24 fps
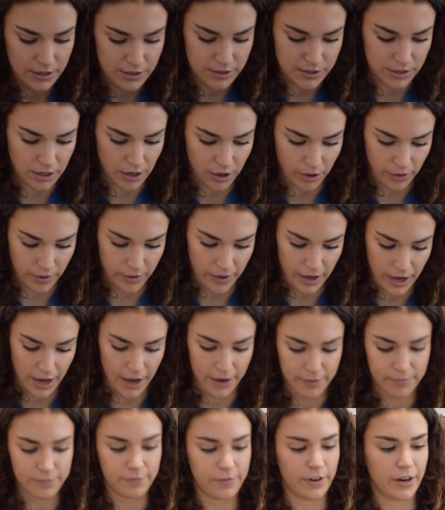So
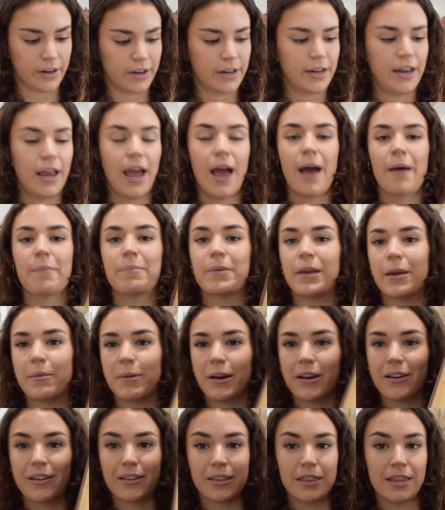I'm very happy
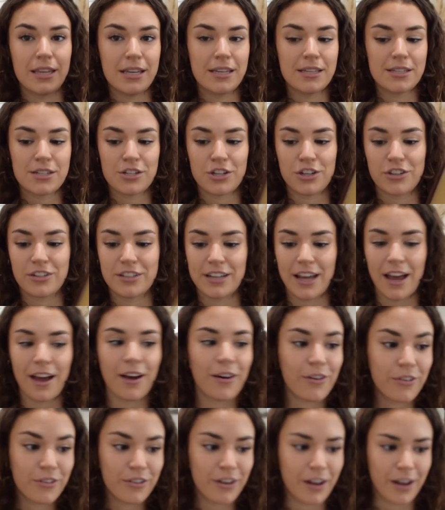about how these turned
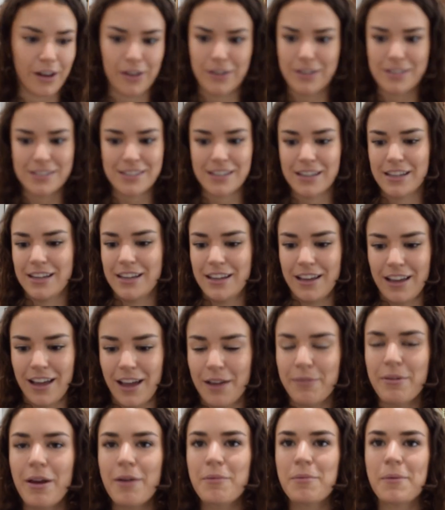out. Honestly,
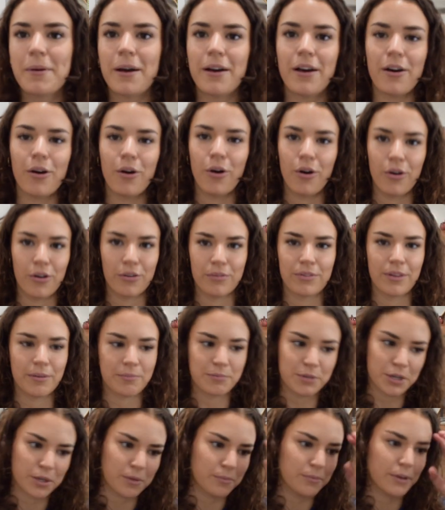I'm happy about how all of them
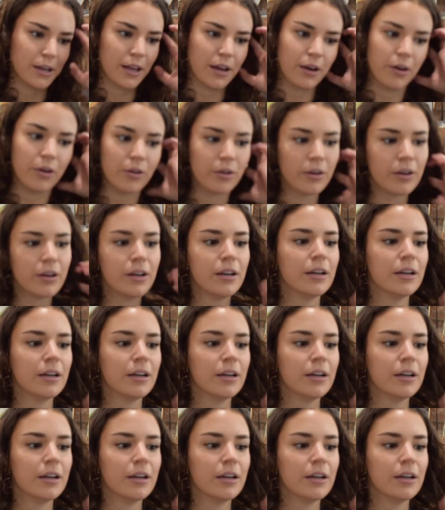turned out.